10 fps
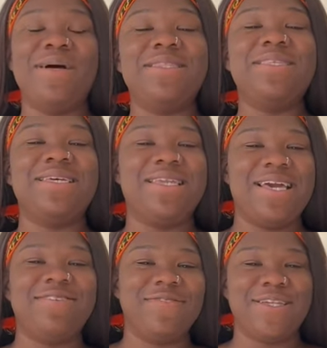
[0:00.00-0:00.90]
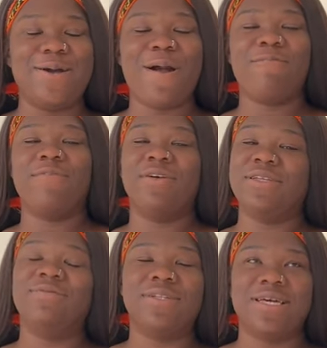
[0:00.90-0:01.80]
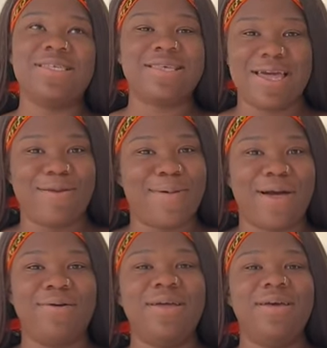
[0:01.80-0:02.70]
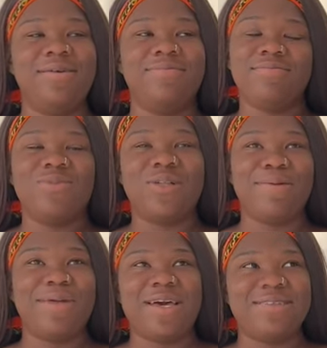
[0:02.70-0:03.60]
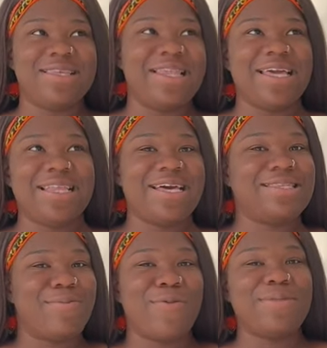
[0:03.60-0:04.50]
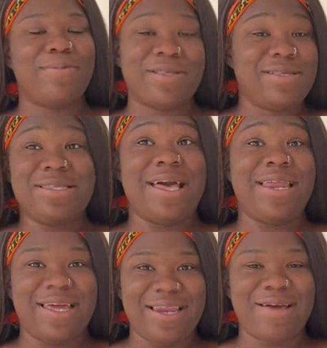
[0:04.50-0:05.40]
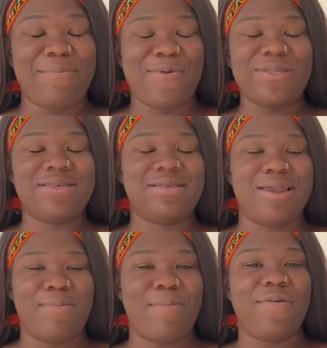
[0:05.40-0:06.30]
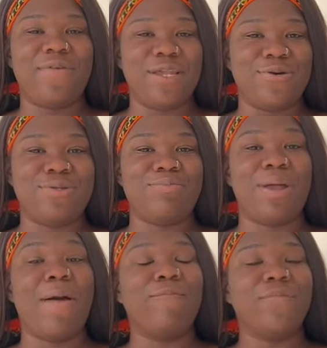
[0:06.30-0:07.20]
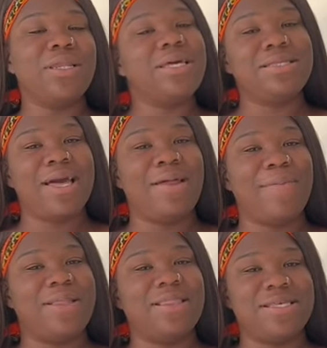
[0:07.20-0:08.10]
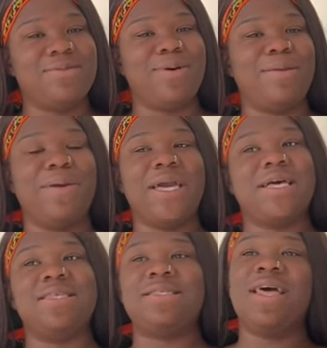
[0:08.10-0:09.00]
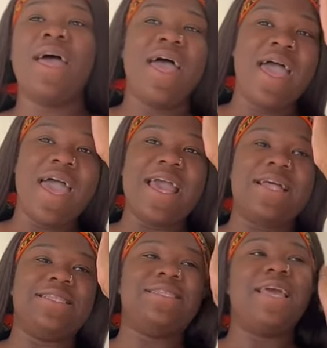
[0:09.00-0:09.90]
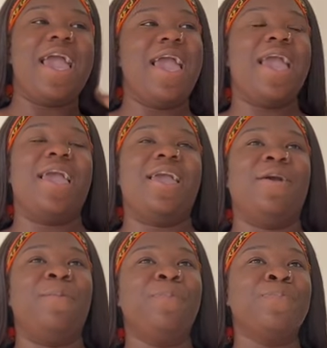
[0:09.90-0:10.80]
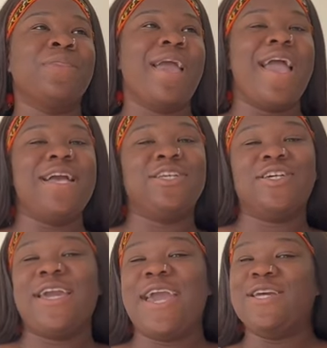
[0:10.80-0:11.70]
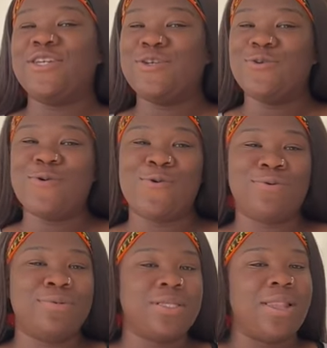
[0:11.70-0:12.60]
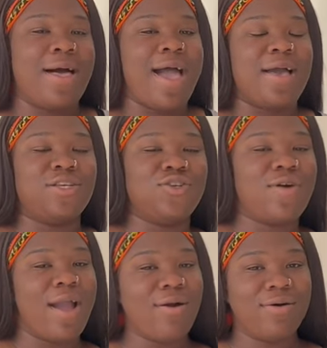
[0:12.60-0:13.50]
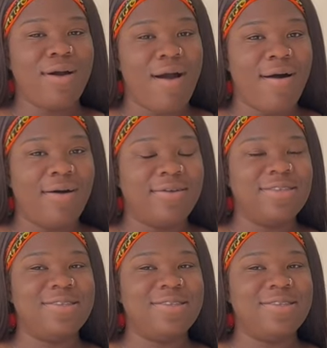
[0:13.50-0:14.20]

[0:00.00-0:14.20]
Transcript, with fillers: But today's video, I'm really really excited about. Well, let me not say like that because I'm always excited. I'm always excited about my videos, but I'm really excited about this one because it's a educational slash try on haul.